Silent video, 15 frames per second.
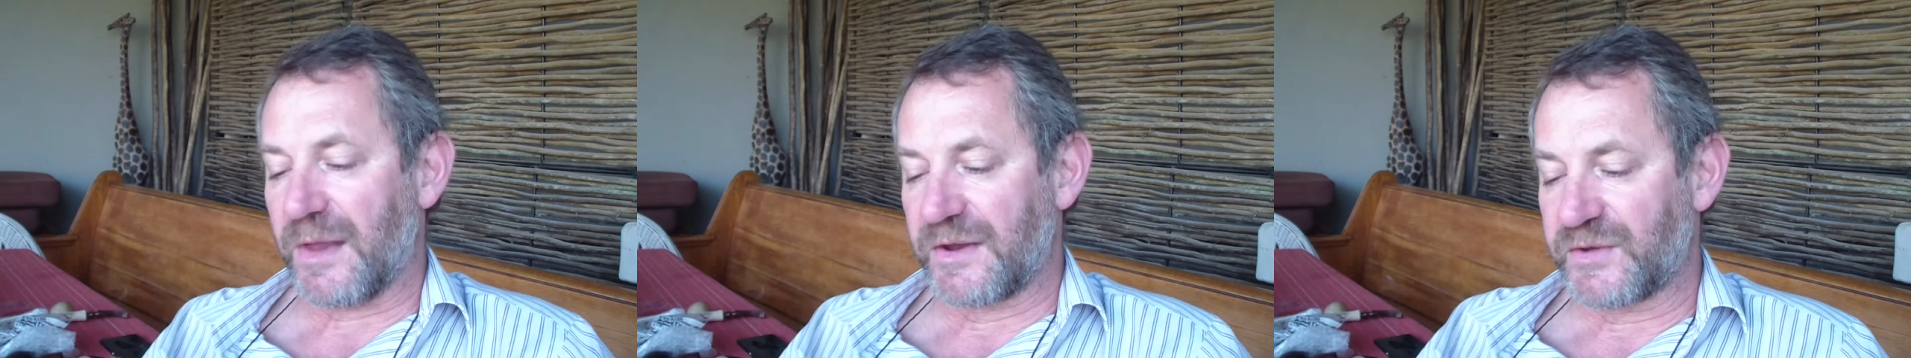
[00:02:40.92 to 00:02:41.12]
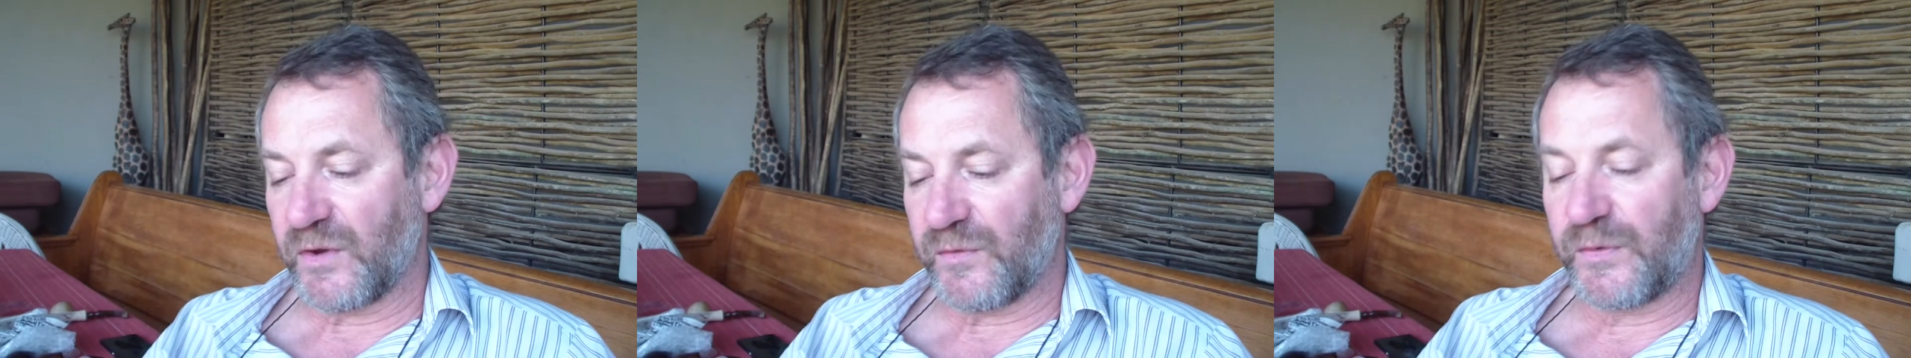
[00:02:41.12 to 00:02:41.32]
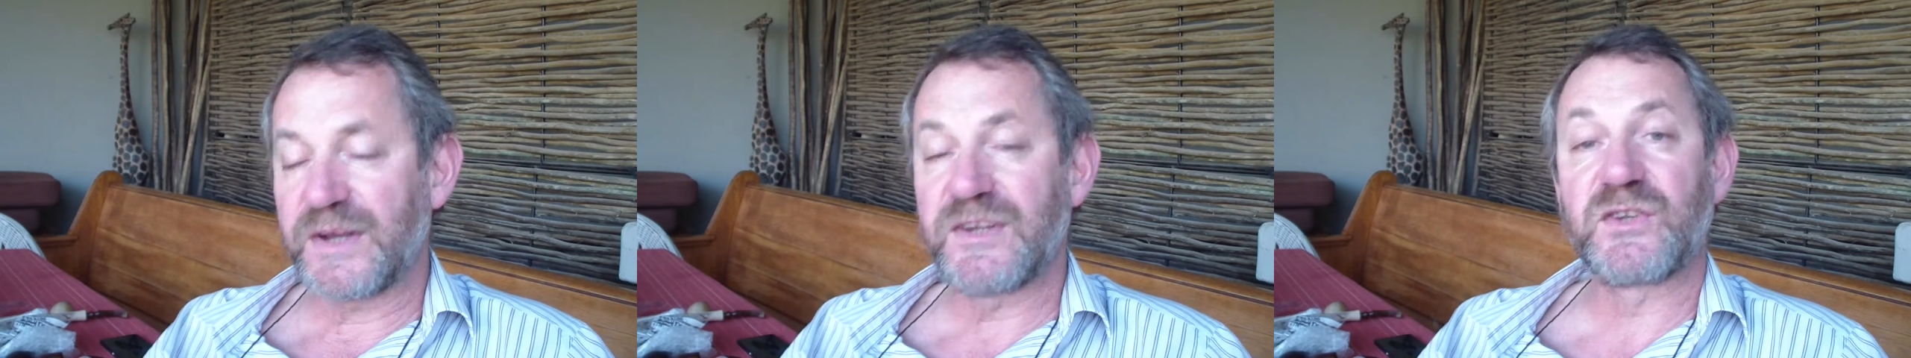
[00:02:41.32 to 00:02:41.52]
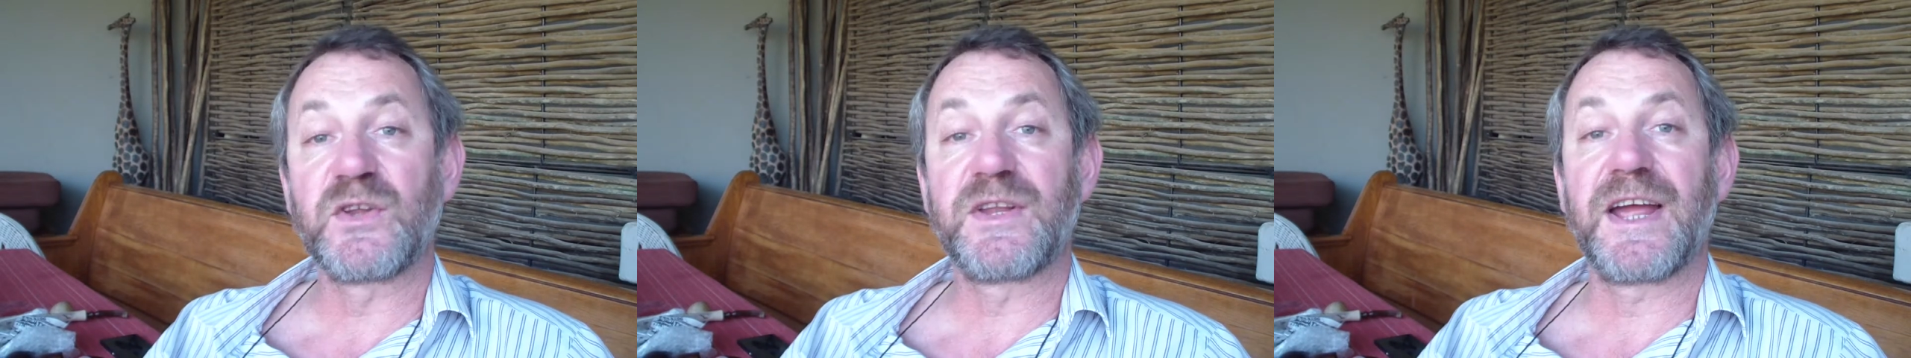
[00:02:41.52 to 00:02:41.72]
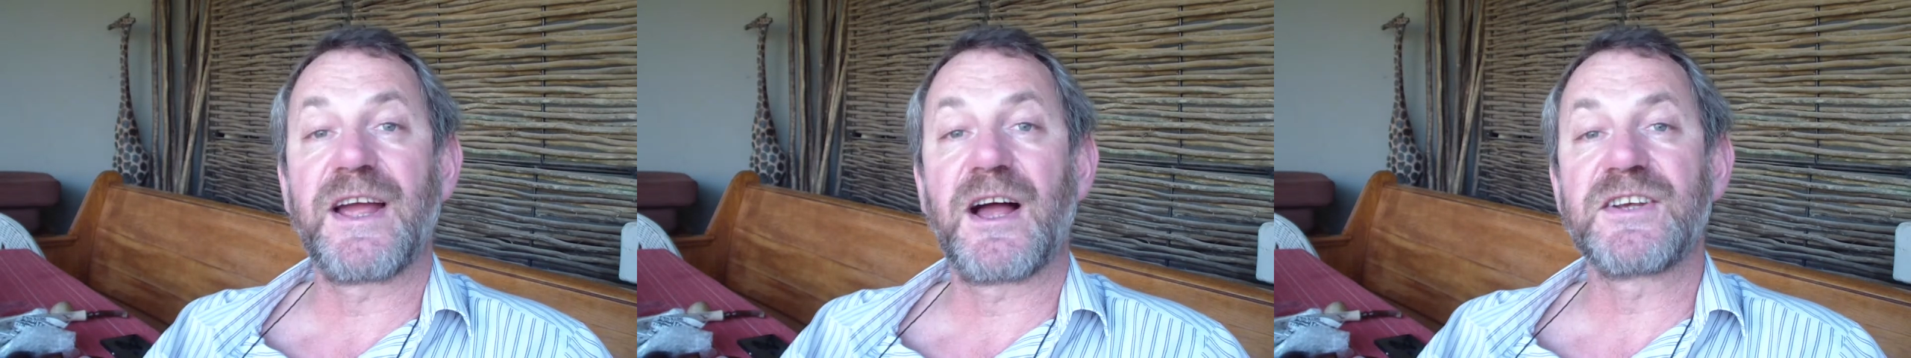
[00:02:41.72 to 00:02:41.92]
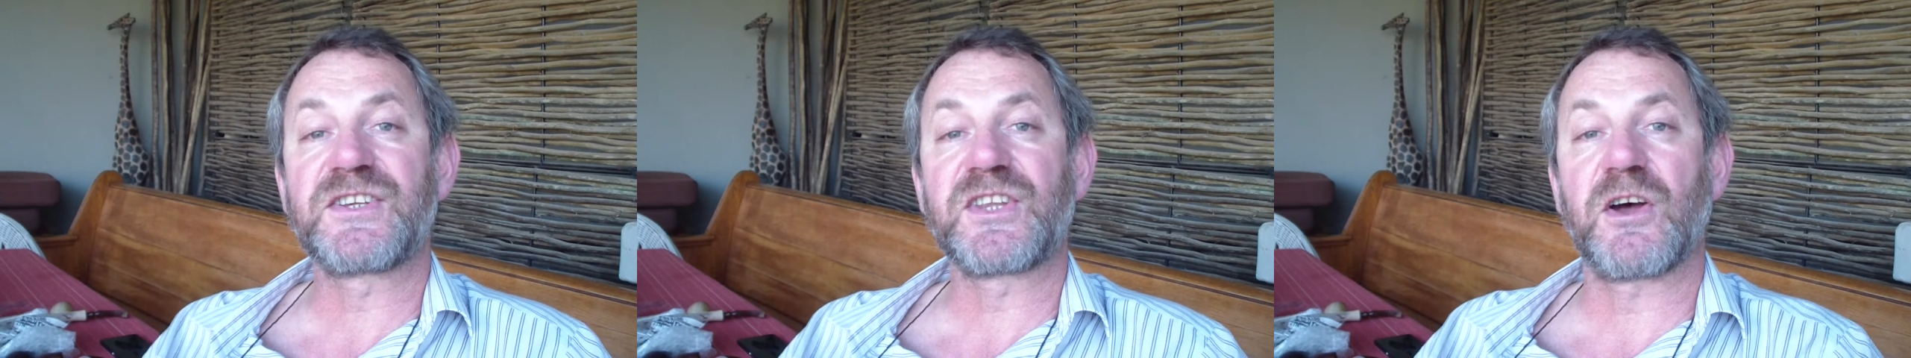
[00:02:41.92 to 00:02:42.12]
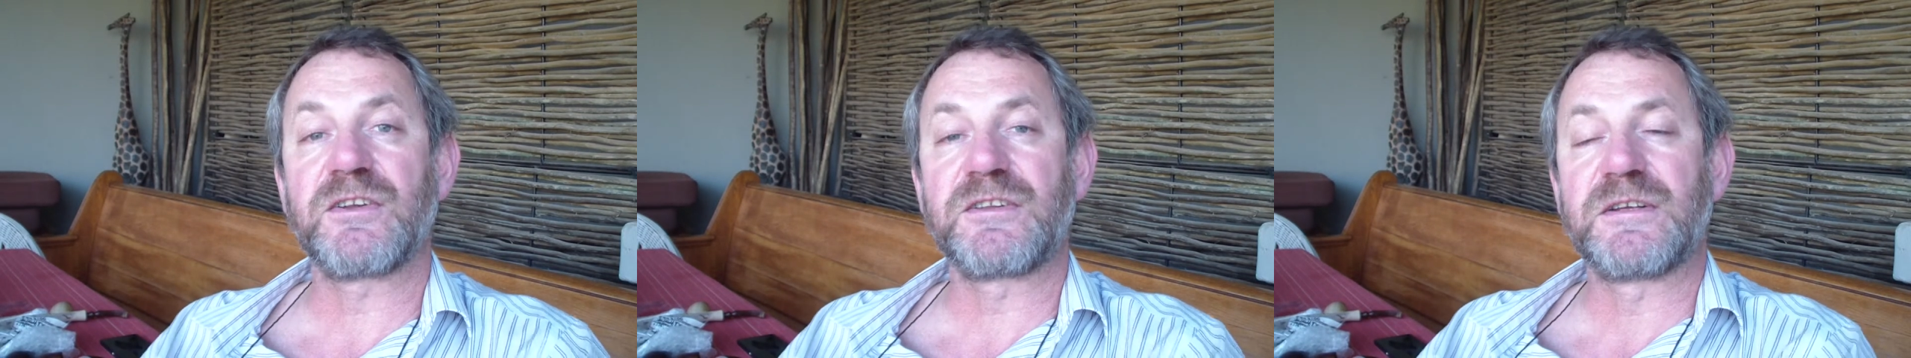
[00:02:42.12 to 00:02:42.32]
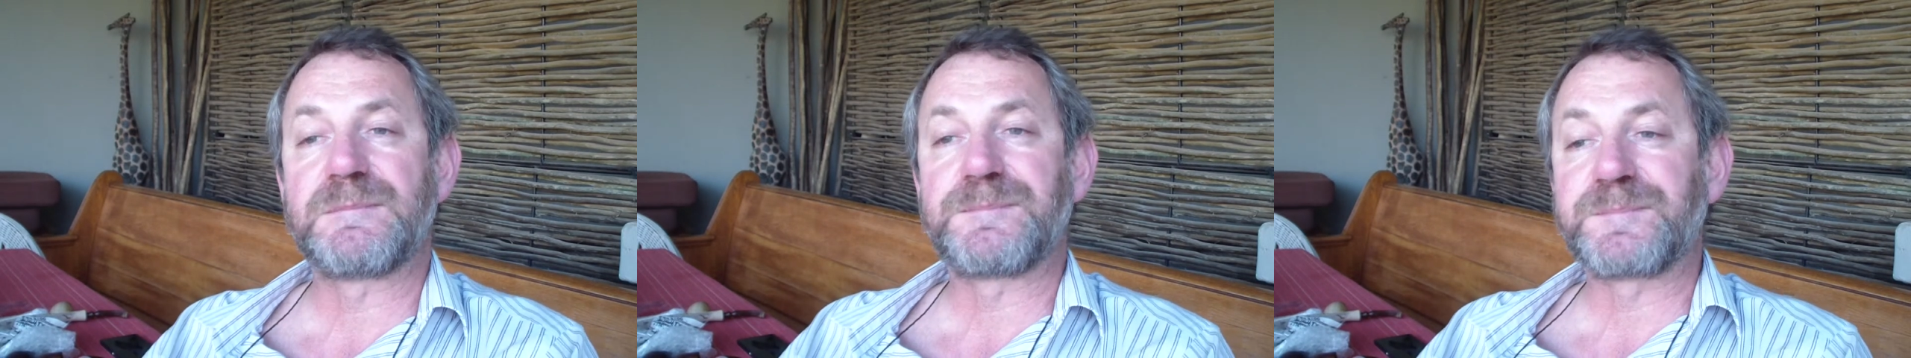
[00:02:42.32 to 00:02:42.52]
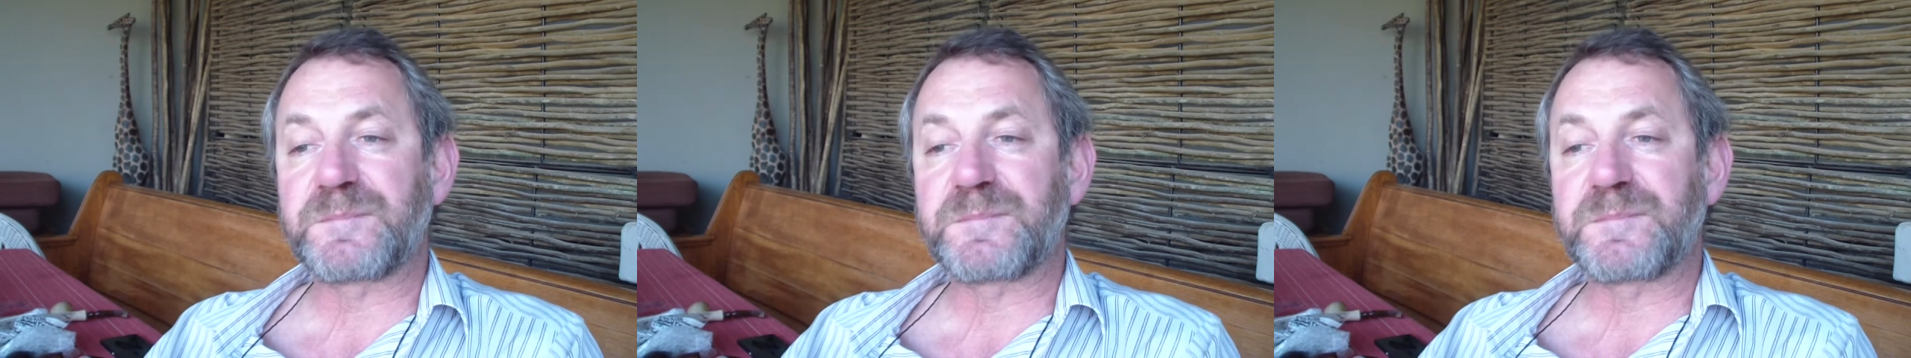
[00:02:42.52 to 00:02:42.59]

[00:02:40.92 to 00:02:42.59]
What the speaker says: So friends, today I start